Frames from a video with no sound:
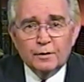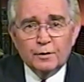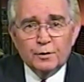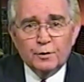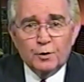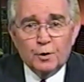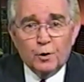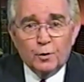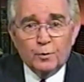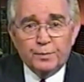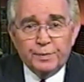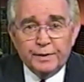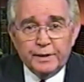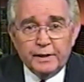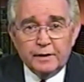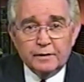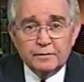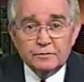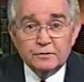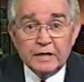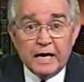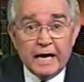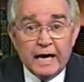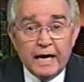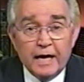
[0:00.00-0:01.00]
no
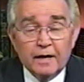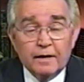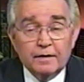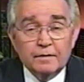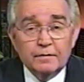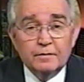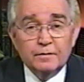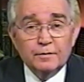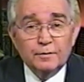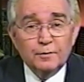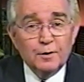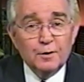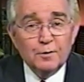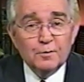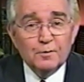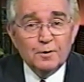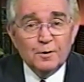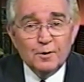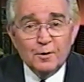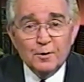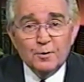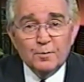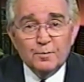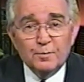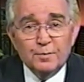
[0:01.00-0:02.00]
peace and no
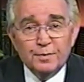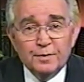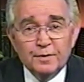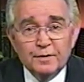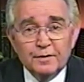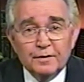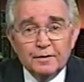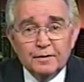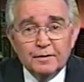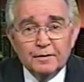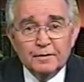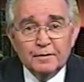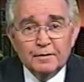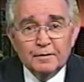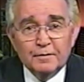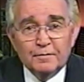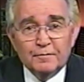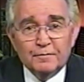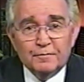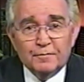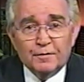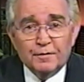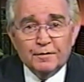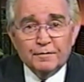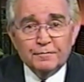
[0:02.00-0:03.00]
hope
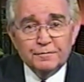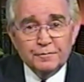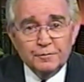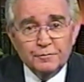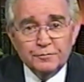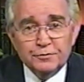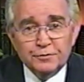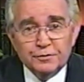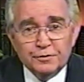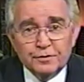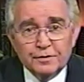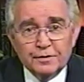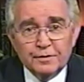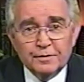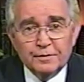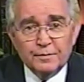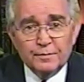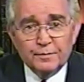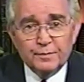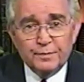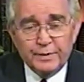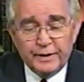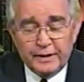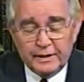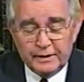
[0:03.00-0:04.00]
for a future
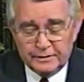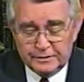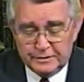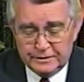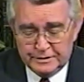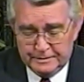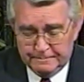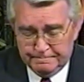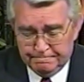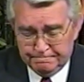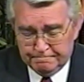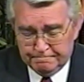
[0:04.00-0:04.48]
peace.